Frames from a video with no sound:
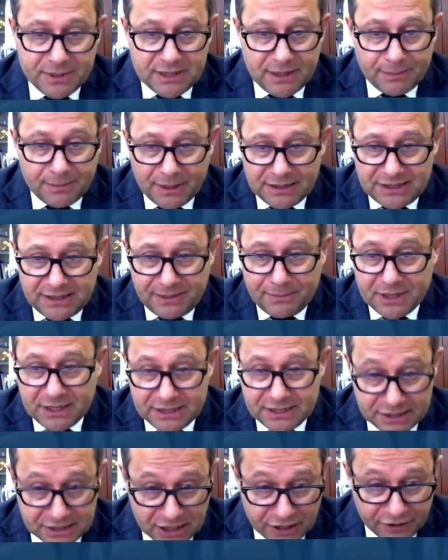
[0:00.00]
is the
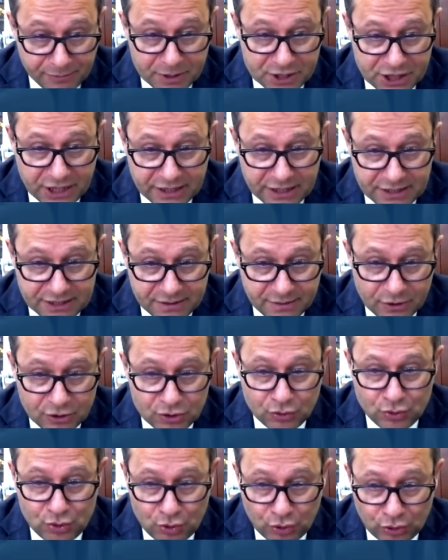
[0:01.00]
evidence of
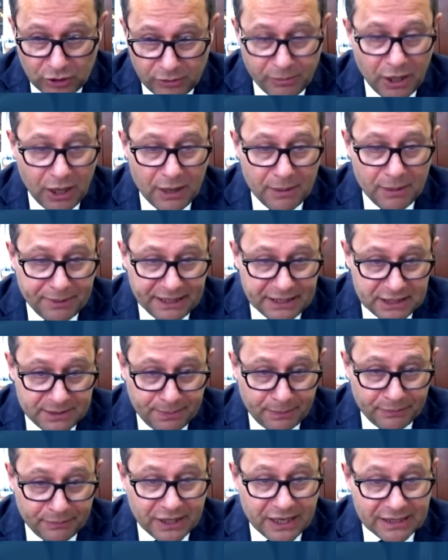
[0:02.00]
efficacy and safety of
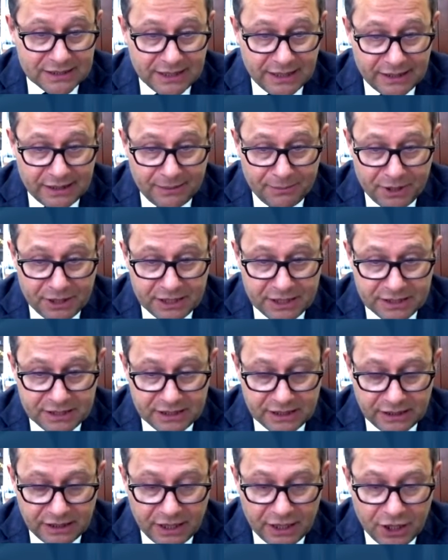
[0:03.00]
medical intervention,
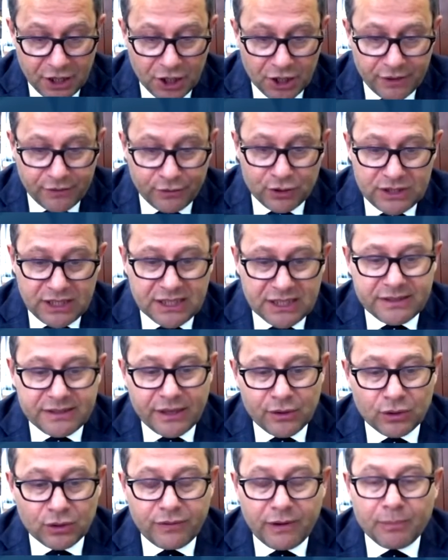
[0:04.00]
keeping
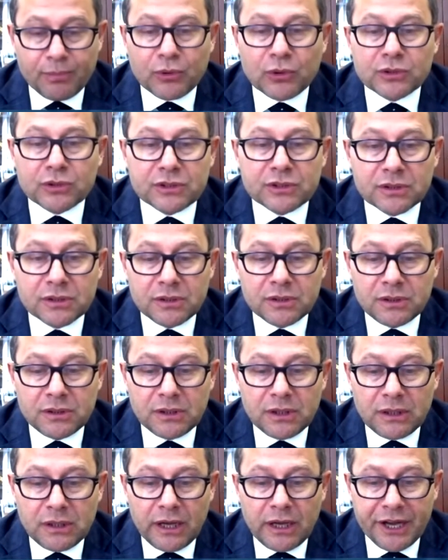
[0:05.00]
in mind principles of
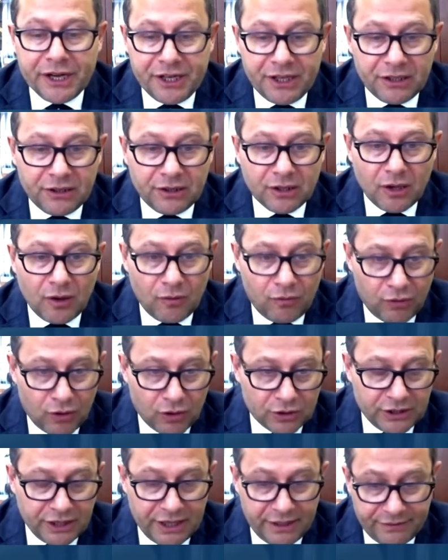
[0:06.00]
evidence-based medicine. And
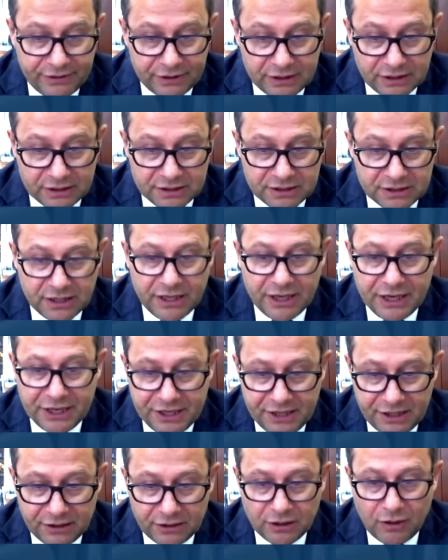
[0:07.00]
now the questions:
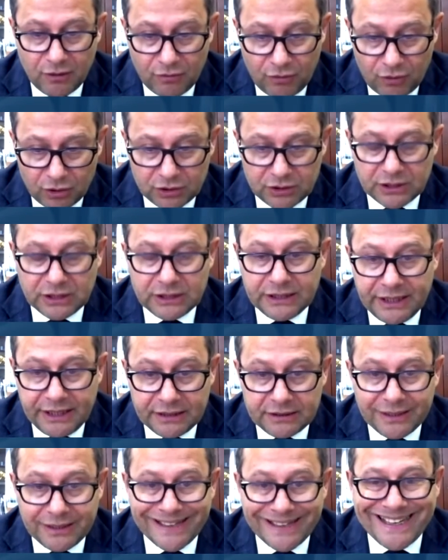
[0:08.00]
real-world
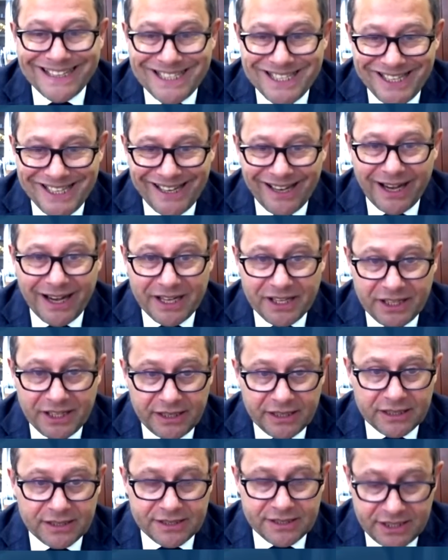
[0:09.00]
evidence or
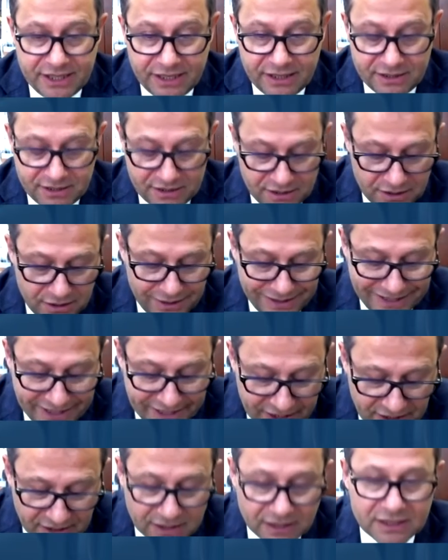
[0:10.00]
real-world data,
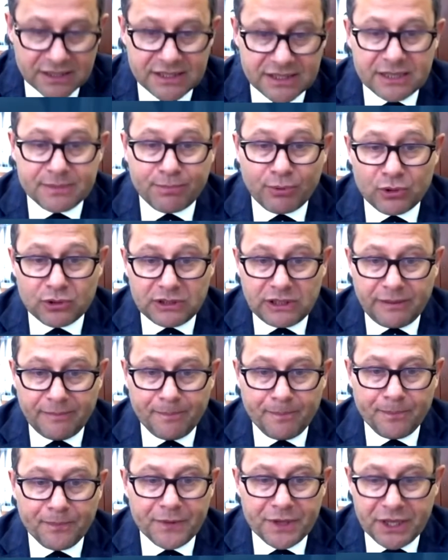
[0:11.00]
where they are here,
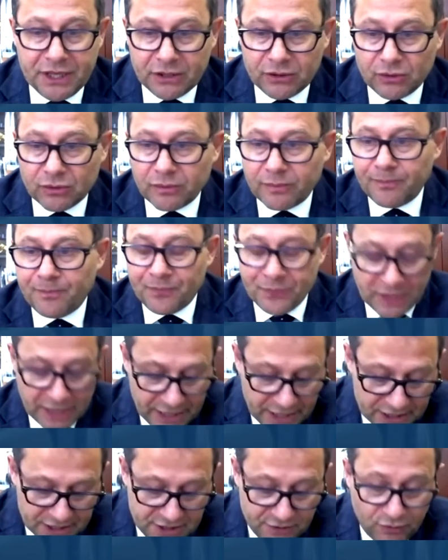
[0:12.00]
absolutely
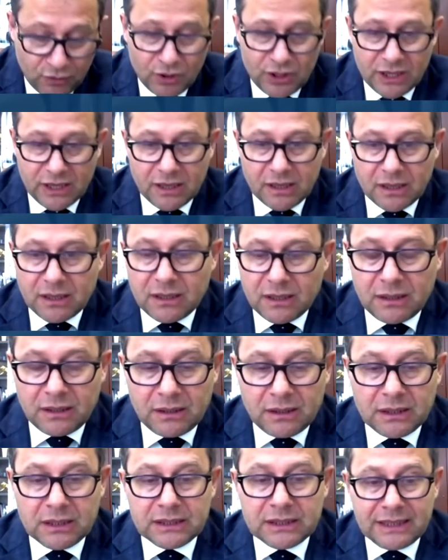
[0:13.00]
absent.
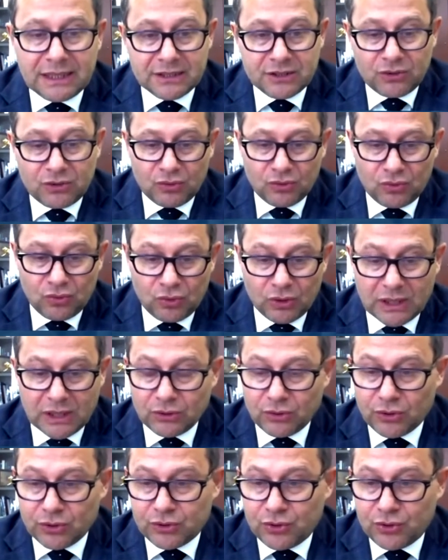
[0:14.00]
Today,